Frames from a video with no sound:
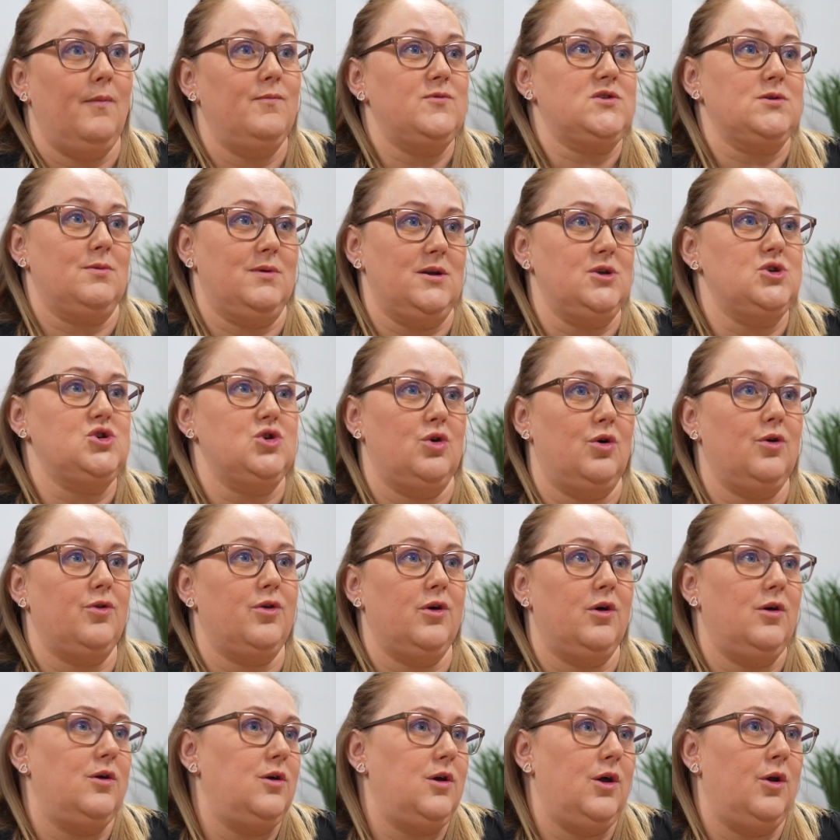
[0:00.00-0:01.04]
to ensure
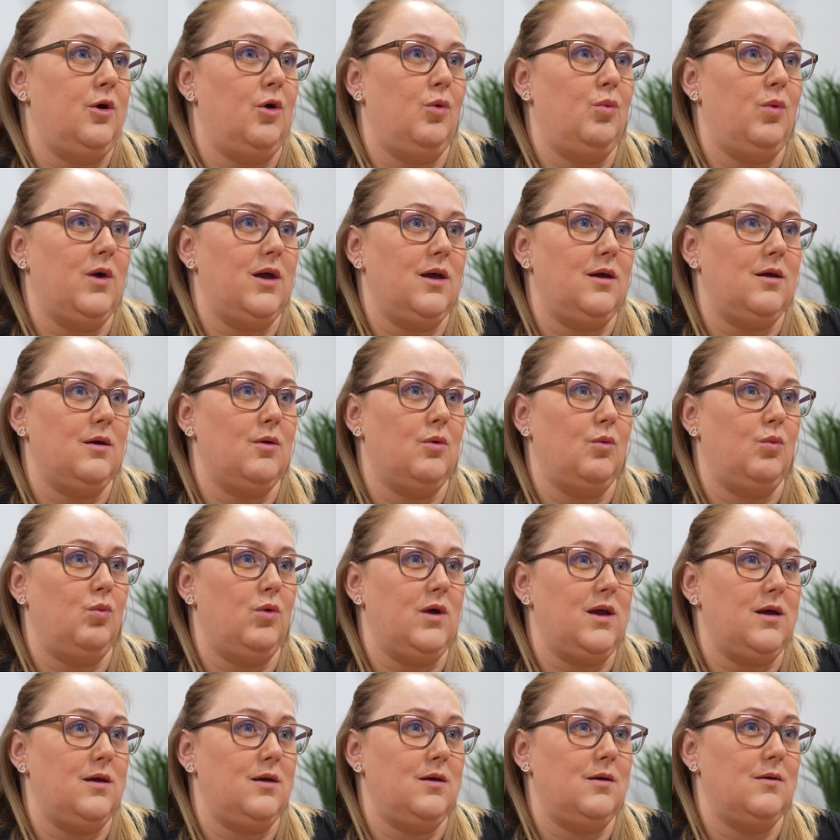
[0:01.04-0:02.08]
that
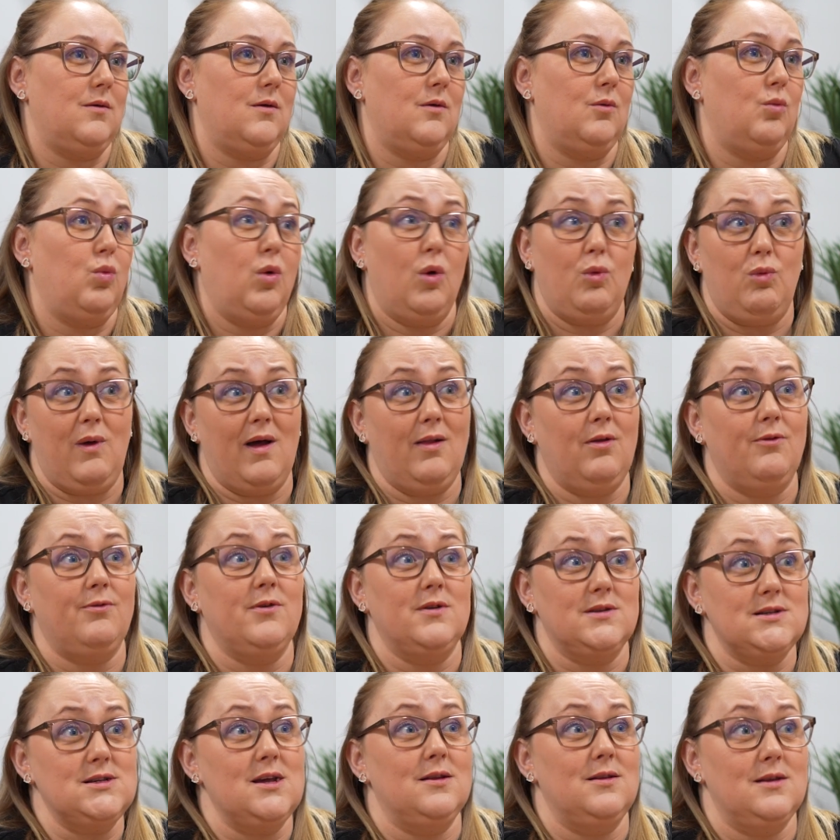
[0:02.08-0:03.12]
we're
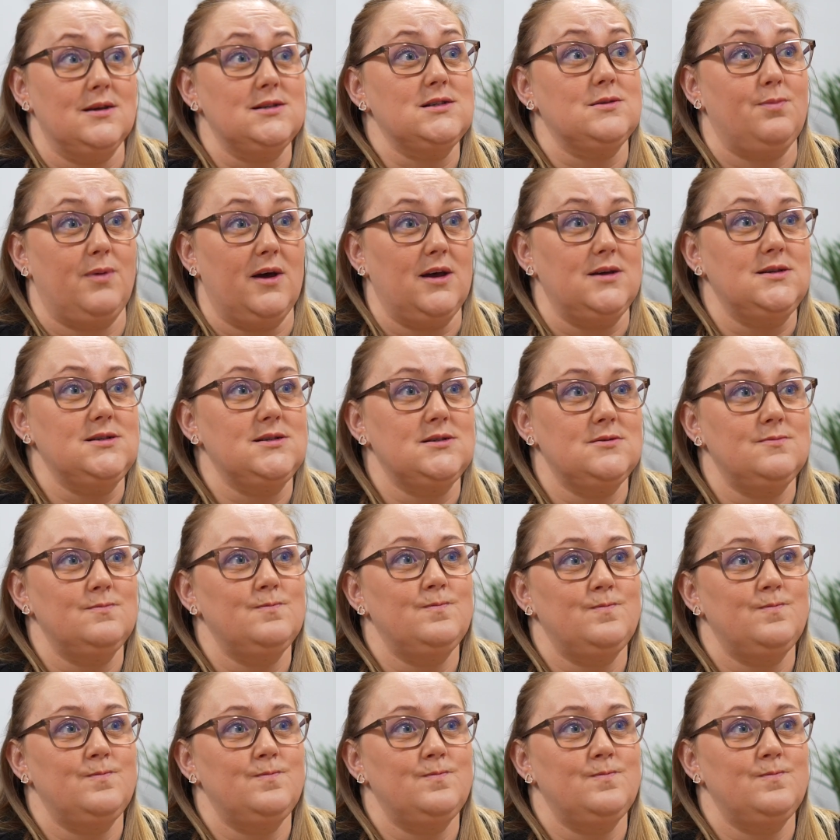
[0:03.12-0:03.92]
relevant in this space.